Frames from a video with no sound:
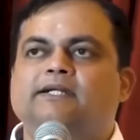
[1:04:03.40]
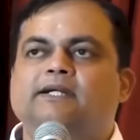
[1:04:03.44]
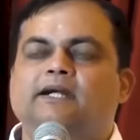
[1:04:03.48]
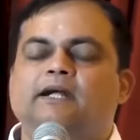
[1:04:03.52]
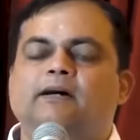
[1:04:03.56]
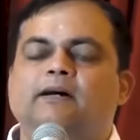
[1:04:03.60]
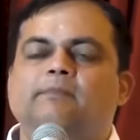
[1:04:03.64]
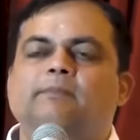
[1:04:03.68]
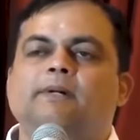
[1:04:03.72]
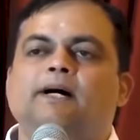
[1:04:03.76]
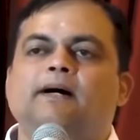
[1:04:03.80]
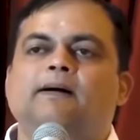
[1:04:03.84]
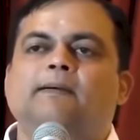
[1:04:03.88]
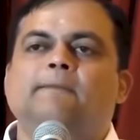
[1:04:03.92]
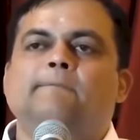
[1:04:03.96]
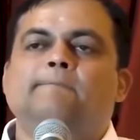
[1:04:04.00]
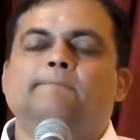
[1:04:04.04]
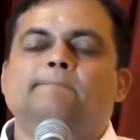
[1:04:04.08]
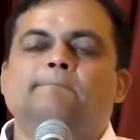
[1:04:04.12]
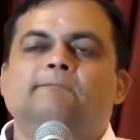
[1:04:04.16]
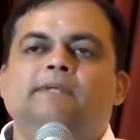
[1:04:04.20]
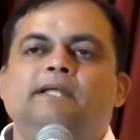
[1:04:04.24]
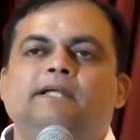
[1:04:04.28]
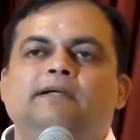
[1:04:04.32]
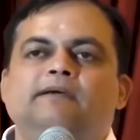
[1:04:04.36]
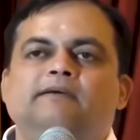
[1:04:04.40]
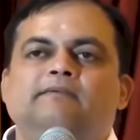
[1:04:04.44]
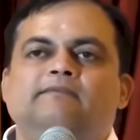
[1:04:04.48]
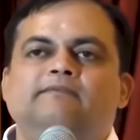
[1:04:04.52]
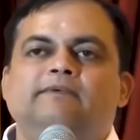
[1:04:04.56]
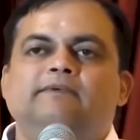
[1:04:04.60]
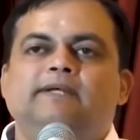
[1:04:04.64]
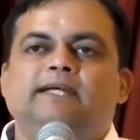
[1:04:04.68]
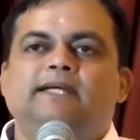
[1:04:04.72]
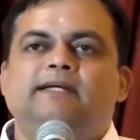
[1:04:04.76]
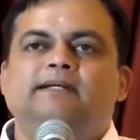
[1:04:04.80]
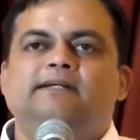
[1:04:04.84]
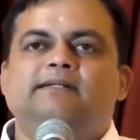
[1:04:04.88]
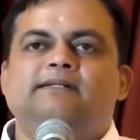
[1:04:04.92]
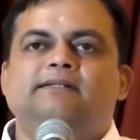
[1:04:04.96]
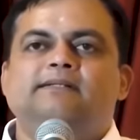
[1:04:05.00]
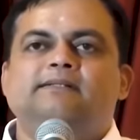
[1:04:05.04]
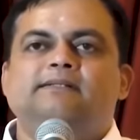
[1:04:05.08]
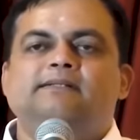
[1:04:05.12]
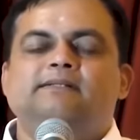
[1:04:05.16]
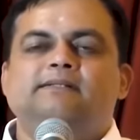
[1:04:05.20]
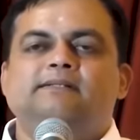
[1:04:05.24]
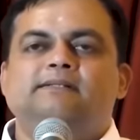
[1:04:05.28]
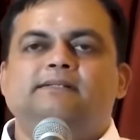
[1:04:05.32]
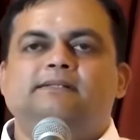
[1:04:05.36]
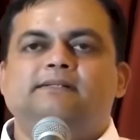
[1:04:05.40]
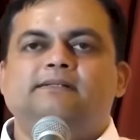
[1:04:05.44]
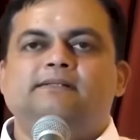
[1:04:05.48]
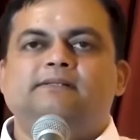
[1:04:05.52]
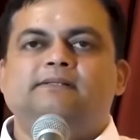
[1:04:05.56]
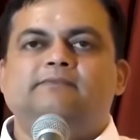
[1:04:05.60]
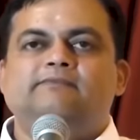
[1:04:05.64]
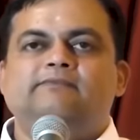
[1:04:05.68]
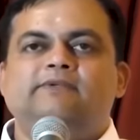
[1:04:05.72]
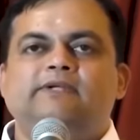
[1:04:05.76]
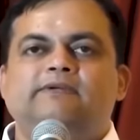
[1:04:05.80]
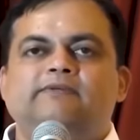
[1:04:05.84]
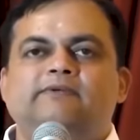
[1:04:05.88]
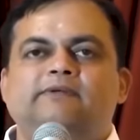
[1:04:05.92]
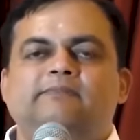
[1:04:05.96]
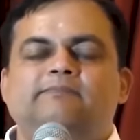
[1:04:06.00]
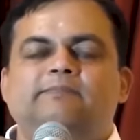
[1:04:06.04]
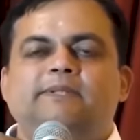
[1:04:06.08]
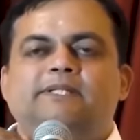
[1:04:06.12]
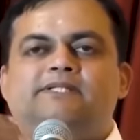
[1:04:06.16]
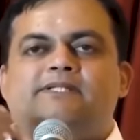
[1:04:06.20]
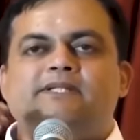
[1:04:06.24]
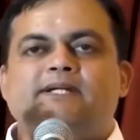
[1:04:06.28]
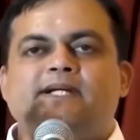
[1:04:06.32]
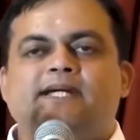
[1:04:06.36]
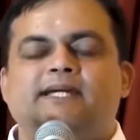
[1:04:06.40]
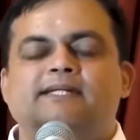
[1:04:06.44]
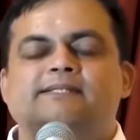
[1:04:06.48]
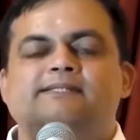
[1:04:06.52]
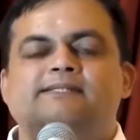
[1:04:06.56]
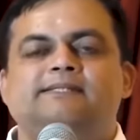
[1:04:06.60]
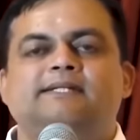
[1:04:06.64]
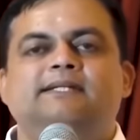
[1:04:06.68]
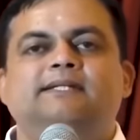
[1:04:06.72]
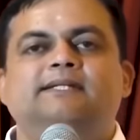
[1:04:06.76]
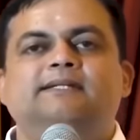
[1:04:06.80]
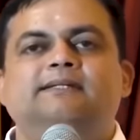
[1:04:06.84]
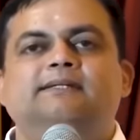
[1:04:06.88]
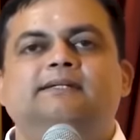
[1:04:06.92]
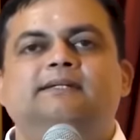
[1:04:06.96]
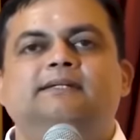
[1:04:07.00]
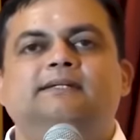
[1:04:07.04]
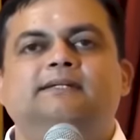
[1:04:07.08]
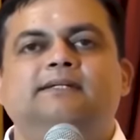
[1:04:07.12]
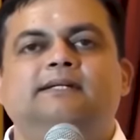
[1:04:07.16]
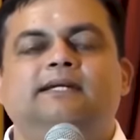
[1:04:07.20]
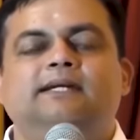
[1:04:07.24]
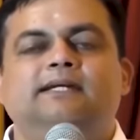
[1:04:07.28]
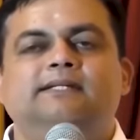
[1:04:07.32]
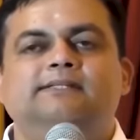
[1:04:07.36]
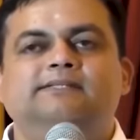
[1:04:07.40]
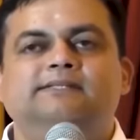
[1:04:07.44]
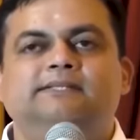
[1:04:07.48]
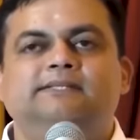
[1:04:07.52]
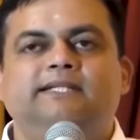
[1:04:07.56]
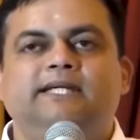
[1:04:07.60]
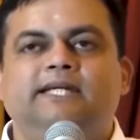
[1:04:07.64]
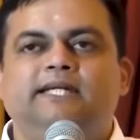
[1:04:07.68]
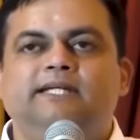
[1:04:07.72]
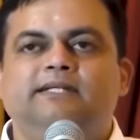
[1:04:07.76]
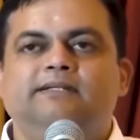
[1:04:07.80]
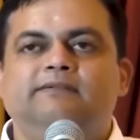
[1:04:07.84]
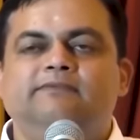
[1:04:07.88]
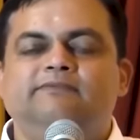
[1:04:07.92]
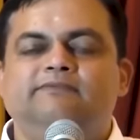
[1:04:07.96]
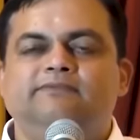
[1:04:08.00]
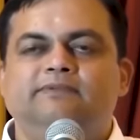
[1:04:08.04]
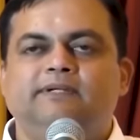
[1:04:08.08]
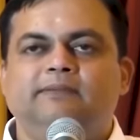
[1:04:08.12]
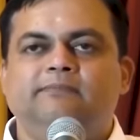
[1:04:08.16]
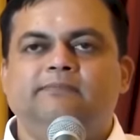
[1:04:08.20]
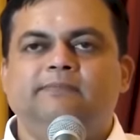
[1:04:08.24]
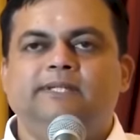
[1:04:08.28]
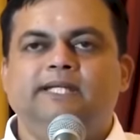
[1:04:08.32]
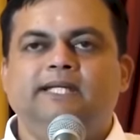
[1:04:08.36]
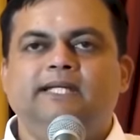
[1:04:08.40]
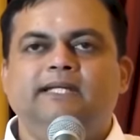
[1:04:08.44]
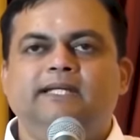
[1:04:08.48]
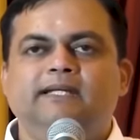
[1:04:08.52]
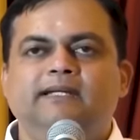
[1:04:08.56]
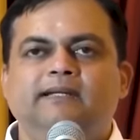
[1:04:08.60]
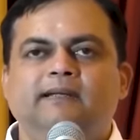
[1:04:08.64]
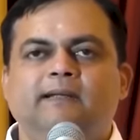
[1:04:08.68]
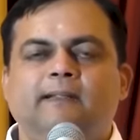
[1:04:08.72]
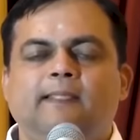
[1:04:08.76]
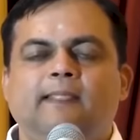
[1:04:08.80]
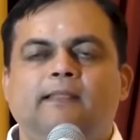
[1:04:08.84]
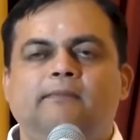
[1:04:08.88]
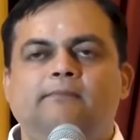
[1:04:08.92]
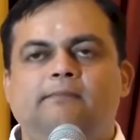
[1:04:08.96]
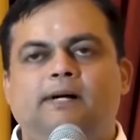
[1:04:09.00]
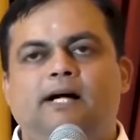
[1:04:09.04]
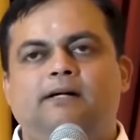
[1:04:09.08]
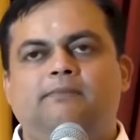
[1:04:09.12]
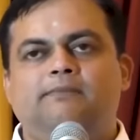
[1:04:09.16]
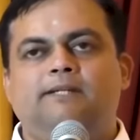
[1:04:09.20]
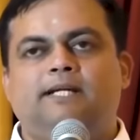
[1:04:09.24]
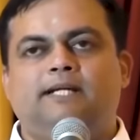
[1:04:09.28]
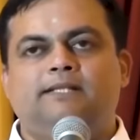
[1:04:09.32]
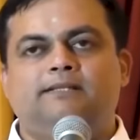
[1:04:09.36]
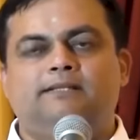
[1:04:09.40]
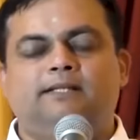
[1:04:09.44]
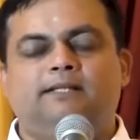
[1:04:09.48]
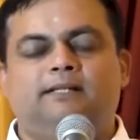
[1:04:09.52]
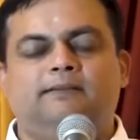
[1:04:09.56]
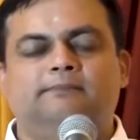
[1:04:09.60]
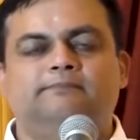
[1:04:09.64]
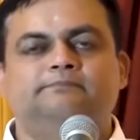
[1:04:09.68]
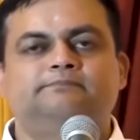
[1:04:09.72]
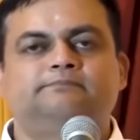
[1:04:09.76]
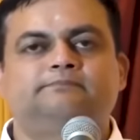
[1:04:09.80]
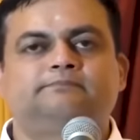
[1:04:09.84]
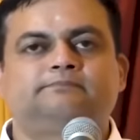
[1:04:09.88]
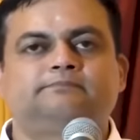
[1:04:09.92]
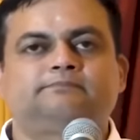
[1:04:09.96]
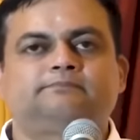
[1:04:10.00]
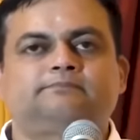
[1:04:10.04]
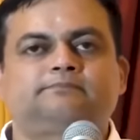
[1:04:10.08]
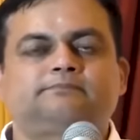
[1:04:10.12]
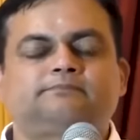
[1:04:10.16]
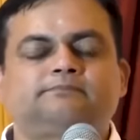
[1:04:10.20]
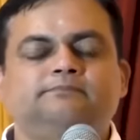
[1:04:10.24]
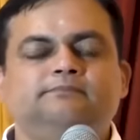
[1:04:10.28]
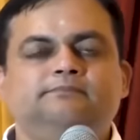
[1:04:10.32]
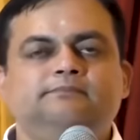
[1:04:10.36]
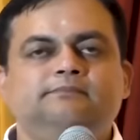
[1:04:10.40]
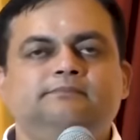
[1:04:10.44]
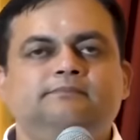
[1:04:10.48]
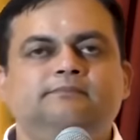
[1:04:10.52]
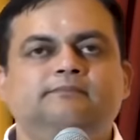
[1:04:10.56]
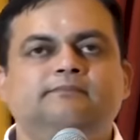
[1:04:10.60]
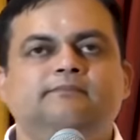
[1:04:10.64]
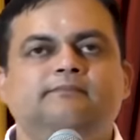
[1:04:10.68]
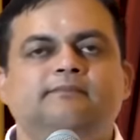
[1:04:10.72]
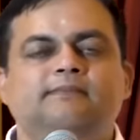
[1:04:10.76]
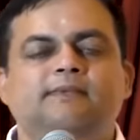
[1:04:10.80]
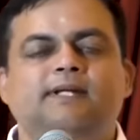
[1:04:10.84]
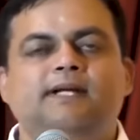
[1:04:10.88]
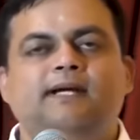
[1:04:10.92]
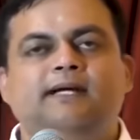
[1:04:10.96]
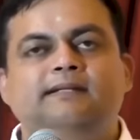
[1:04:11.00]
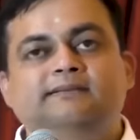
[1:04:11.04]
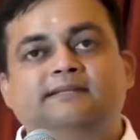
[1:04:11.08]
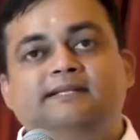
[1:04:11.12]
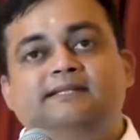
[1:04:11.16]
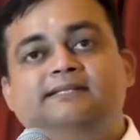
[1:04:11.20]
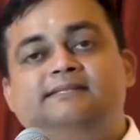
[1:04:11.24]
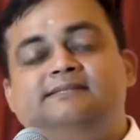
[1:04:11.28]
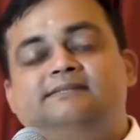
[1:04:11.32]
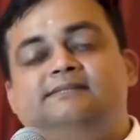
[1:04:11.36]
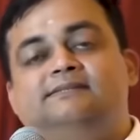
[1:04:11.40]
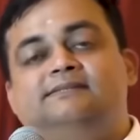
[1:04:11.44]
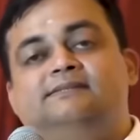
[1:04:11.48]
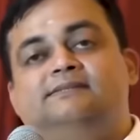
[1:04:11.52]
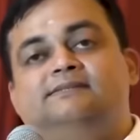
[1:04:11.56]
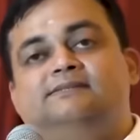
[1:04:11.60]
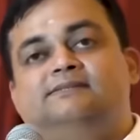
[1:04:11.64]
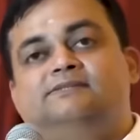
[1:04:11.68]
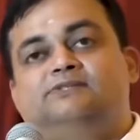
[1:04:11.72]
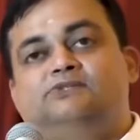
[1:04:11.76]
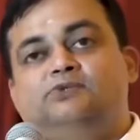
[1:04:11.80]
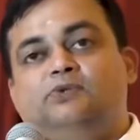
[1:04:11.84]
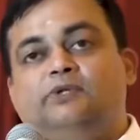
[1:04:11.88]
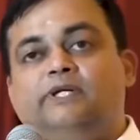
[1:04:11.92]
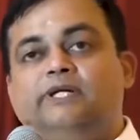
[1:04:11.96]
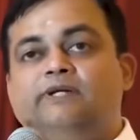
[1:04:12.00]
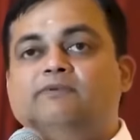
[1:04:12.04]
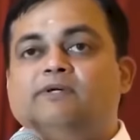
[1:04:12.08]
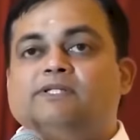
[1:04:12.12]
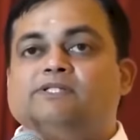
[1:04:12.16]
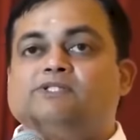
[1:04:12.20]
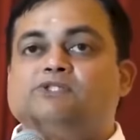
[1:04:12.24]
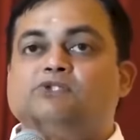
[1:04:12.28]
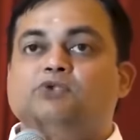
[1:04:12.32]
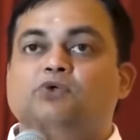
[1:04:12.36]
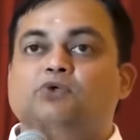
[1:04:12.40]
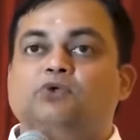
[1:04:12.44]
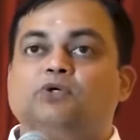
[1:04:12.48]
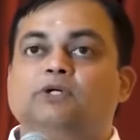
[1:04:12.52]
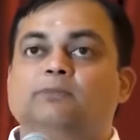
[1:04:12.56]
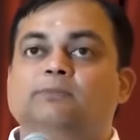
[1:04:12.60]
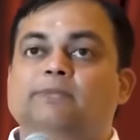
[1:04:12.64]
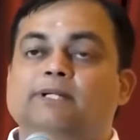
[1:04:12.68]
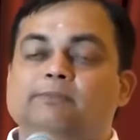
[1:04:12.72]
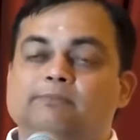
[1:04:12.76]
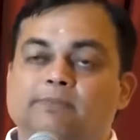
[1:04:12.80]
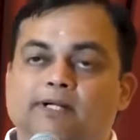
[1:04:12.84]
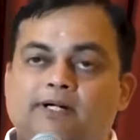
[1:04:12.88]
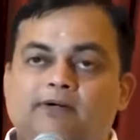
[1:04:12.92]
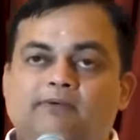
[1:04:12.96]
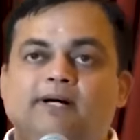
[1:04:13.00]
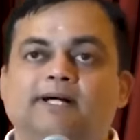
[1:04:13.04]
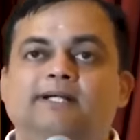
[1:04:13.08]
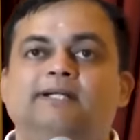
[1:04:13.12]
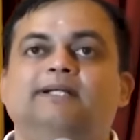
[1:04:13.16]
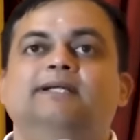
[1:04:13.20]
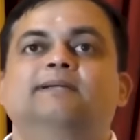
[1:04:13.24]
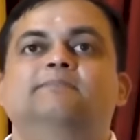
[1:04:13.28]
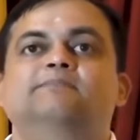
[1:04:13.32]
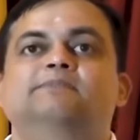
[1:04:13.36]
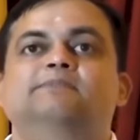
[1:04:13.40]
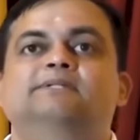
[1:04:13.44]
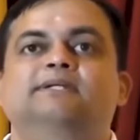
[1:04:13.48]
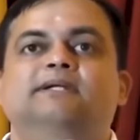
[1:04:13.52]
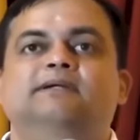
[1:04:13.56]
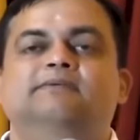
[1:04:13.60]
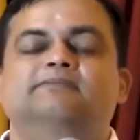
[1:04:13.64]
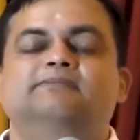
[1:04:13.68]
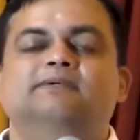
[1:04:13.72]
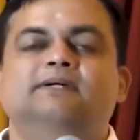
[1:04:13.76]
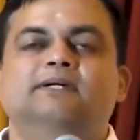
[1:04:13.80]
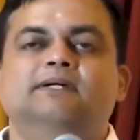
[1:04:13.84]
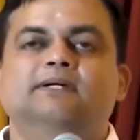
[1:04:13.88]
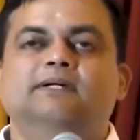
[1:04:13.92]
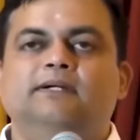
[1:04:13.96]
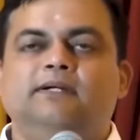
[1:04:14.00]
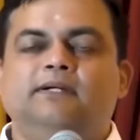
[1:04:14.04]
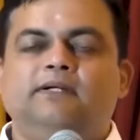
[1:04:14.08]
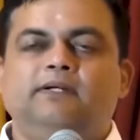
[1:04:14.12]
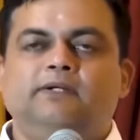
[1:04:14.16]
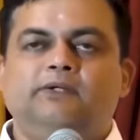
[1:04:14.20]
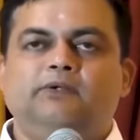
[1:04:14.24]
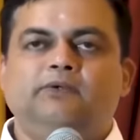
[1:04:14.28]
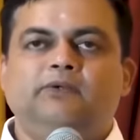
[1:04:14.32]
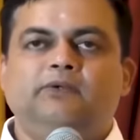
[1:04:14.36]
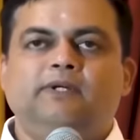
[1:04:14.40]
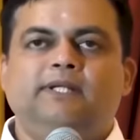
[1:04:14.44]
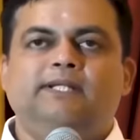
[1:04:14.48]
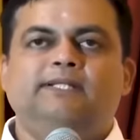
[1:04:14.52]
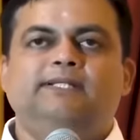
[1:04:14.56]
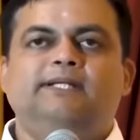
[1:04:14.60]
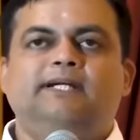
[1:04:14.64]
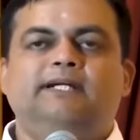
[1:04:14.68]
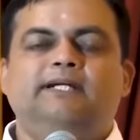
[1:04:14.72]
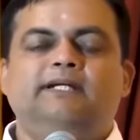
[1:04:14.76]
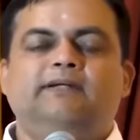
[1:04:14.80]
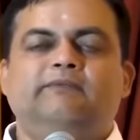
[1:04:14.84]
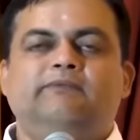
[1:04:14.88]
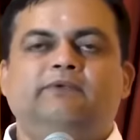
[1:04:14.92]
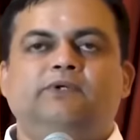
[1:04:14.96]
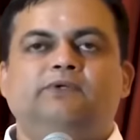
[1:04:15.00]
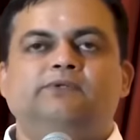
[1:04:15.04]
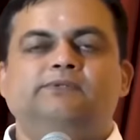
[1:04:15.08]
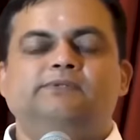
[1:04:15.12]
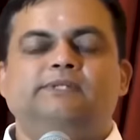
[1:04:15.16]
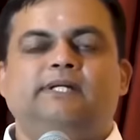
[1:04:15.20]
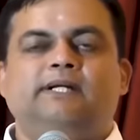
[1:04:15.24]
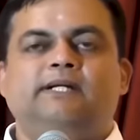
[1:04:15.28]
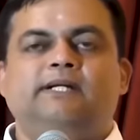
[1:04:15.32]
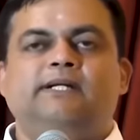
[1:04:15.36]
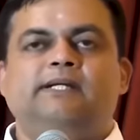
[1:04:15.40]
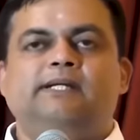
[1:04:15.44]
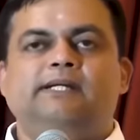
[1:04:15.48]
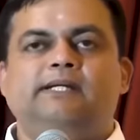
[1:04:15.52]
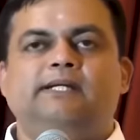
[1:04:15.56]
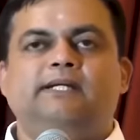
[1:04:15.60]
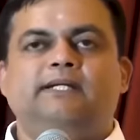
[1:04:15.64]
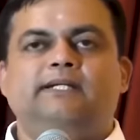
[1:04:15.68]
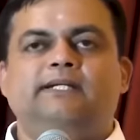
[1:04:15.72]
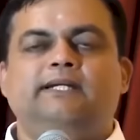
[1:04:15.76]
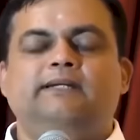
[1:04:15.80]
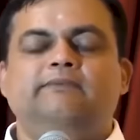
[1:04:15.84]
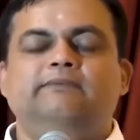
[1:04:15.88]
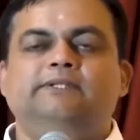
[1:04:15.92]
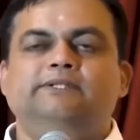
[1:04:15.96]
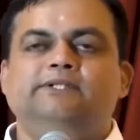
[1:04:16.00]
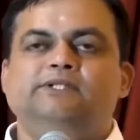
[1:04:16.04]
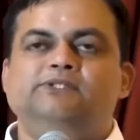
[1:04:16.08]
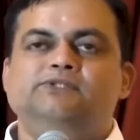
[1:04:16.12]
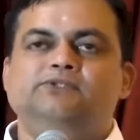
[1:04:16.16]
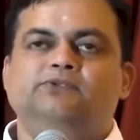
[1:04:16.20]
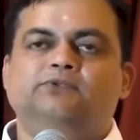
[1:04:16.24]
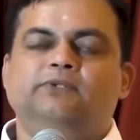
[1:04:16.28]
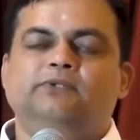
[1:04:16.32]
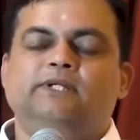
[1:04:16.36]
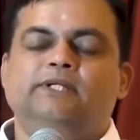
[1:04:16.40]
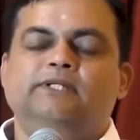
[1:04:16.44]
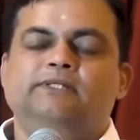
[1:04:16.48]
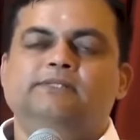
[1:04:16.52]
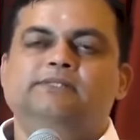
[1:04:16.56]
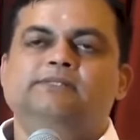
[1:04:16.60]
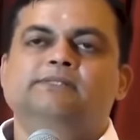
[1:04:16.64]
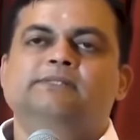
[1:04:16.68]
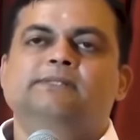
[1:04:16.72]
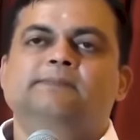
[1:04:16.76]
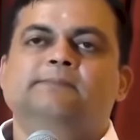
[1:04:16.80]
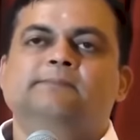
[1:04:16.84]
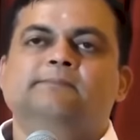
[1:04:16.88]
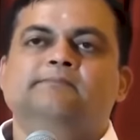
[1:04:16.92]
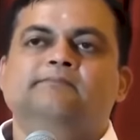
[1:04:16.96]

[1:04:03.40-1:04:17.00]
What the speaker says: drama where we were picturizing a scene from the Mahabharata. And this story was told by Bhagwan himself during the interviews that he had given the students.